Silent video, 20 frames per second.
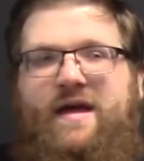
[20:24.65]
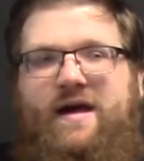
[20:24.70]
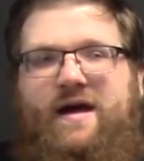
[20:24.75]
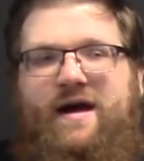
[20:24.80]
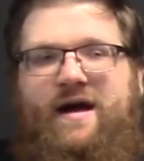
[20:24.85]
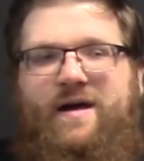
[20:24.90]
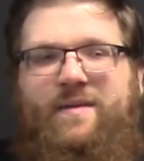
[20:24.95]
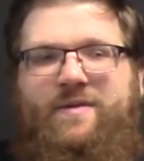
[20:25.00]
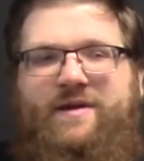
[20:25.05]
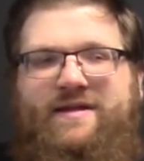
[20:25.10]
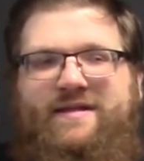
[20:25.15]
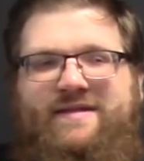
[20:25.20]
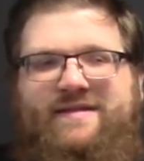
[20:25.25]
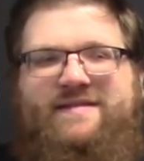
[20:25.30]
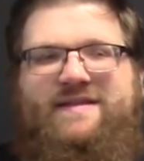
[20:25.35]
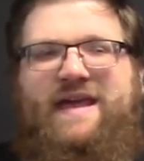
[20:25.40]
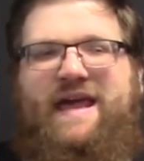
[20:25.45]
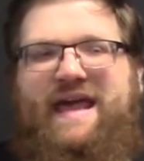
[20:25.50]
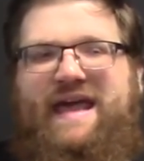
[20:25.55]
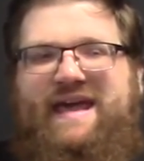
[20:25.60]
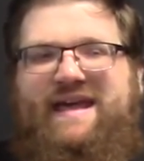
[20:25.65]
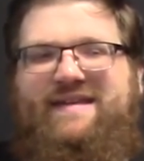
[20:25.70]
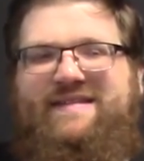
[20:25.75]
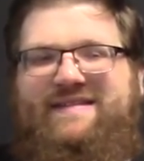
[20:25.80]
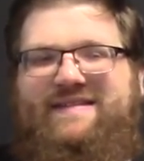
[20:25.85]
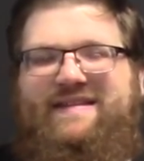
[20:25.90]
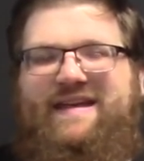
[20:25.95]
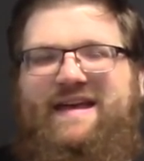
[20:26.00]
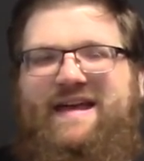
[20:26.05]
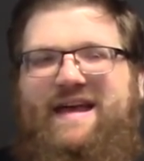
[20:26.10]
But in this
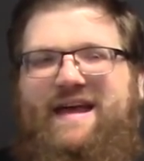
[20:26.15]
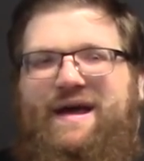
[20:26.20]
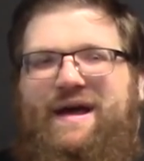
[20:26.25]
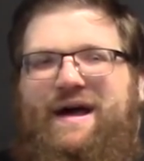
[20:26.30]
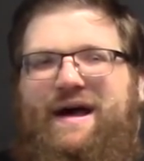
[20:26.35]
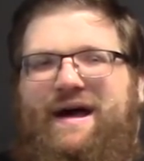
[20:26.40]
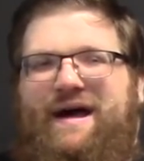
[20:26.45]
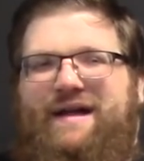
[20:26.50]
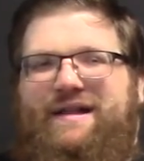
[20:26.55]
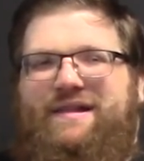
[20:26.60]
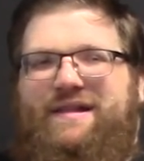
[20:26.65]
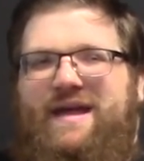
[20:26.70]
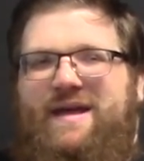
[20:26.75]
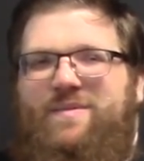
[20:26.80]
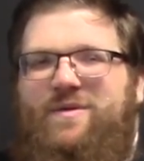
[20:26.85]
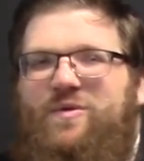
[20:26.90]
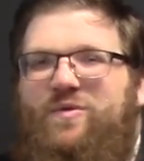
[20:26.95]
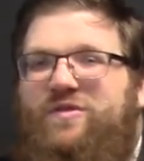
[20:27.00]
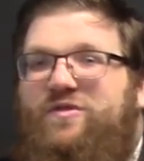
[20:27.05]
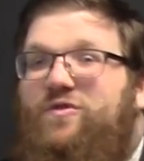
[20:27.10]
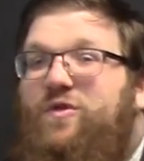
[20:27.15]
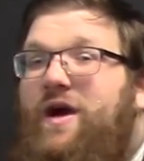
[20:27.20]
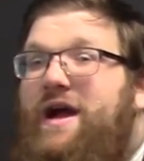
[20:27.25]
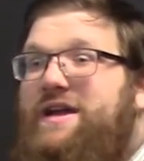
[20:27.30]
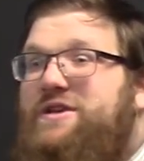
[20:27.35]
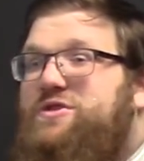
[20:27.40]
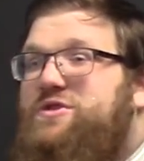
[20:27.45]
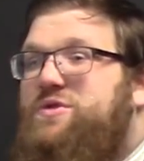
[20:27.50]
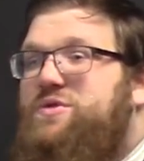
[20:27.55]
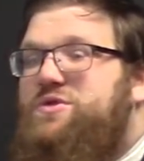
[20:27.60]
case, Laban was
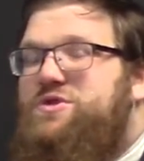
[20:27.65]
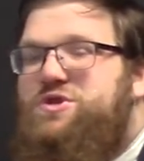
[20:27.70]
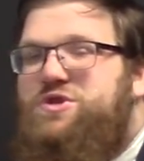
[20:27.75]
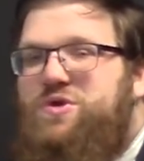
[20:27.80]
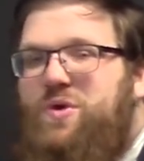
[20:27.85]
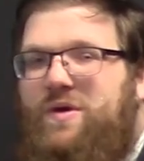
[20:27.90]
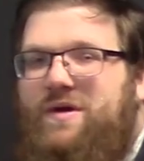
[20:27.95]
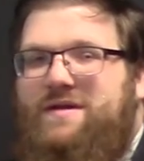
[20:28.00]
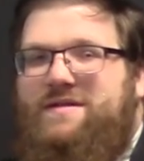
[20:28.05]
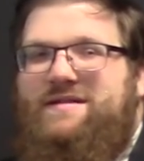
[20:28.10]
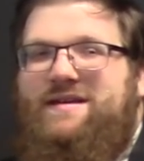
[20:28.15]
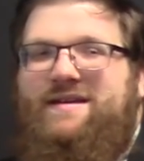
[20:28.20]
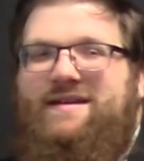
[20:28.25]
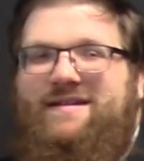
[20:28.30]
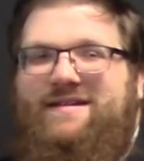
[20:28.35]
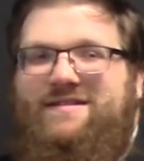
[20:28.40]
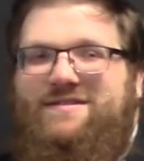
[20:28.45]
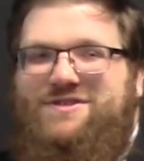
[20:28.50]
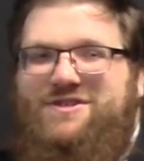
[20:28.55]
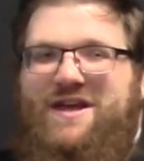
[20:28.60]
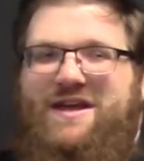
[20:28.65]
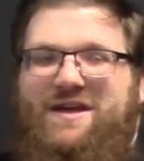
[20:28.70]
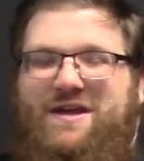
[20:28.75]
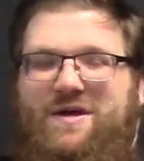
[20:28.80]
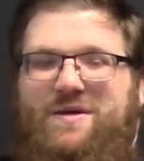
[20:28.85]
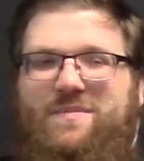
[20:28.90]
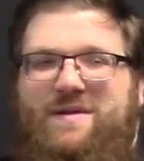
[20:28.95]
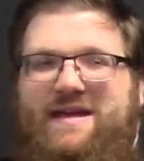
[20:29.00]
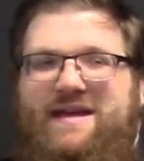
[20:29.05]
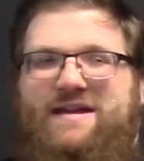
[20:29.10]
trying to short
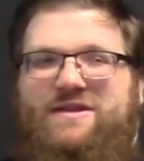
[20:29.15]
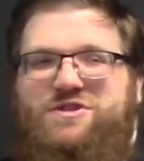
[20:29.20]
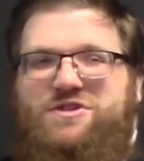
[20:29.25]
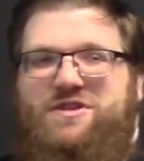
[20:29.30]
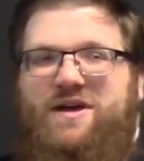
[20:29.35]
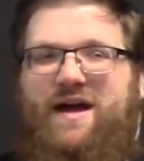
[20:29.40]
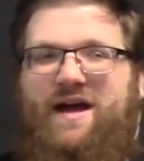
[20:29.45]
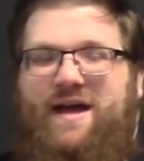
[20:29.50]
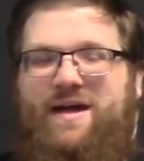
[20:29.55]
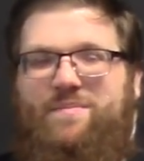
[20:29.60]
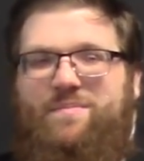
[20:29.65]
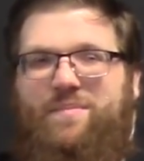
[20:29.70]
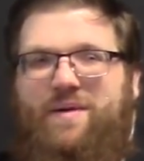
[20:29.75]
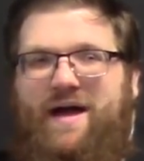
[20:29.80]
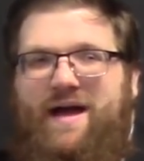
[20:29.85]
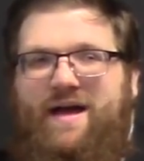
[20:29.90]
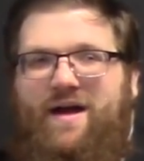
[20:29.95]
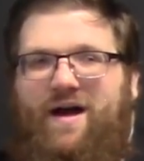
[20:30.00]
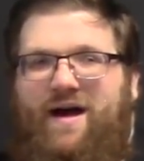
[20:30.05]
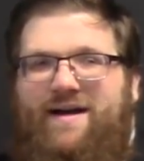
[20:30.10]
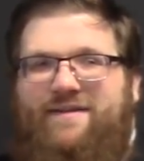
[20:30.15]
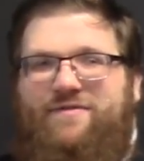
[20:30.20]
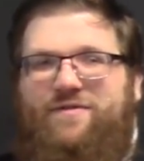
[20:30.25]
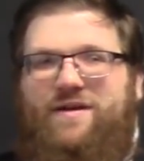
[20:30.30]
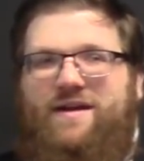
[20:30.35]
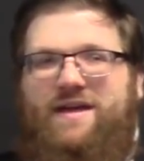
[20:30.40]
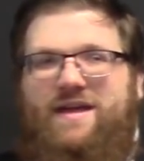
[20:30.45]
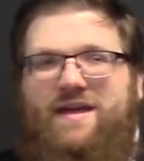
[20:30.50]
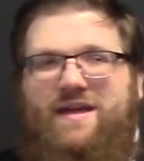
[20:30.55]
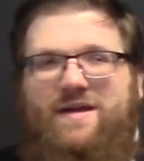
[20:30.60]
Jacob each time by
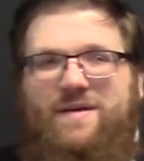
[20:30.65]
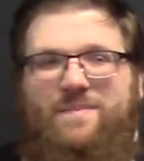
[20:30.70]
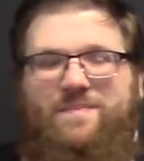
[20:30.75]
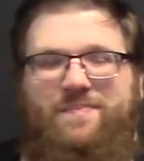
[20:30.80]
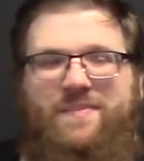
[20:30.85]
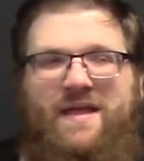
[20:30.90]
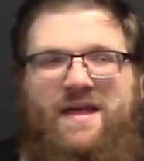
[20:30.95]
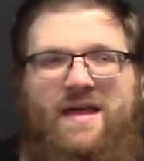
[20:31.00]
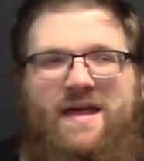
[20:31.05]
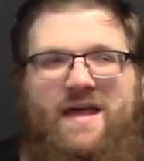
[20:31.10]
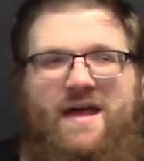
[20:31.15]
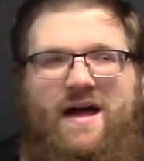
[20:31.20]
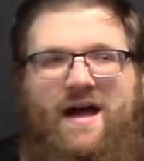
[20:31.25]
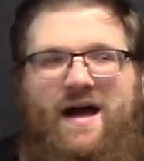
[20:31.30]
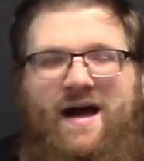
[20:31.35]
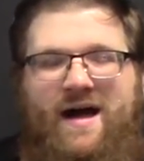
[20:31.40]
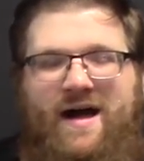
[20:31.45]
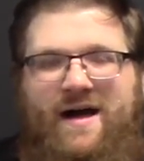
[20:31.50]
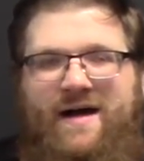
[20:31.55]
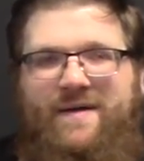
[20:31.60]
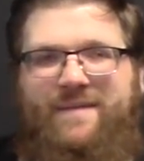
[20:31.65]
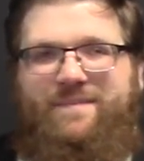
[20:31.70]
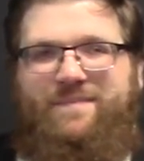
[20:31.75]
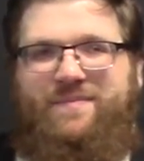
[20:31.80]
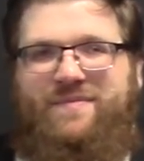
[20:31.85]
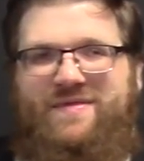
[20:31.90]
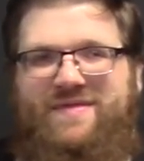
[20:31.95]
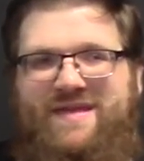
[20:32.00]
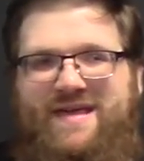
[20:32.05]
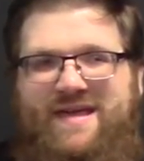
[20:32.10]
offering him
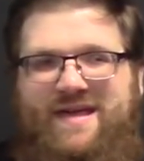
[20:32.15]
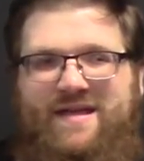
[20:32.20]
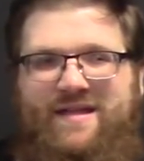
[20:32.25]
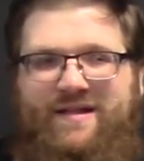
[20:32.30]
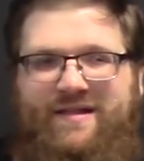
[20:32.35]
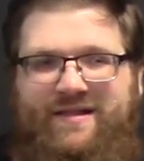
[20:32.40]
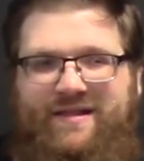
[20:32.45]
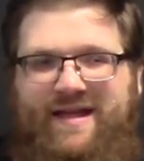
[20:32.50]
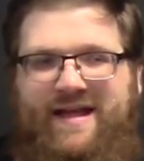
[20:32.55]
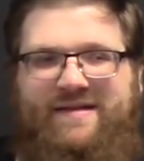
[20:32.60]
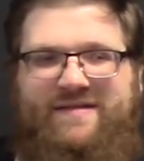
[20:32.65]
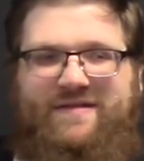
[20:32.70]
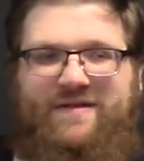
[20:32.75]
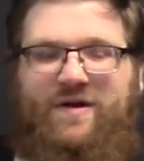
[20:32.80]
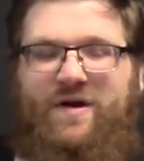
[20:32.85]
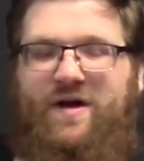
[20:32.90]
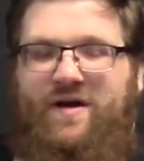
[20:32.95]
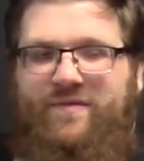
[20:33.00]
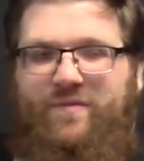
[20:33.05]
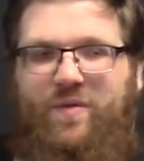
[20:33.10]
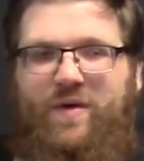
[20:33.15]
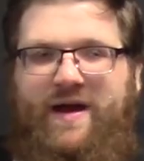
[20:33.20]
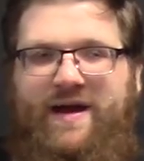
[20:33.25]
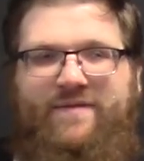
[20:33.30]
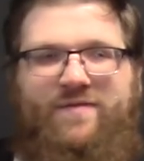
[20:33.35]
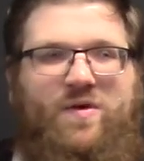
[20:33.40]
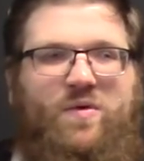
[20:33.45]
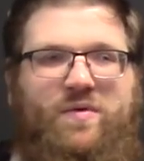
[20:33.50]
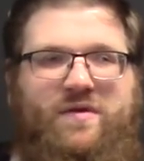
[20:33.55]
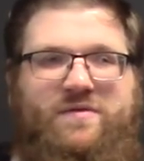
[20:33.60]
the lesser of
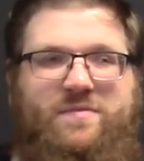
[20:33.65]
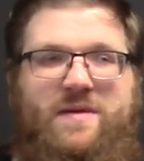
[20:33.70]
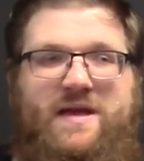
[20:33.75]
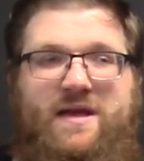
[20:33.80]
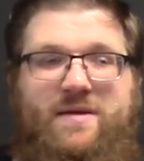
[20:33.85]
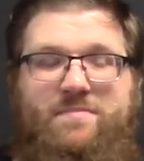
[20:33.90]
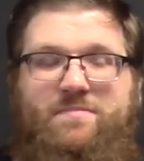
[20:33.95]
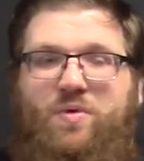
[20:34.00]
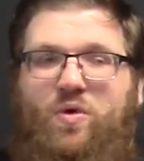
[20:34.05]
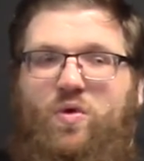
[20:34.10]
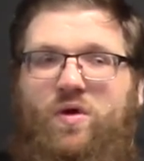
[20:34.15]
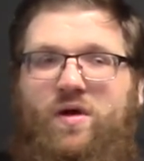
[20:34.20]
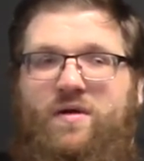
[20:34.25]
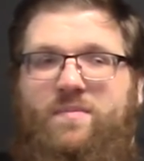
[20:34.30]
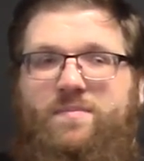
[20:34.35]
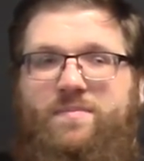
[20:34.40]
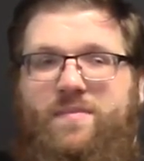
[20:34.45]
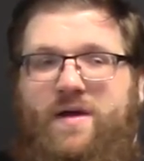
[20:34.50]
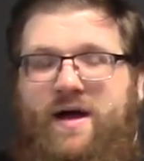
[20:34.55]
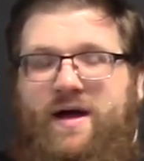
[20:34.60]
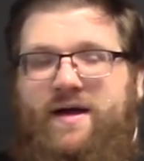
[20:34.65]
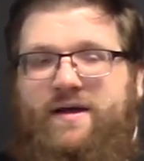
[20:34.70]
whatever was being born.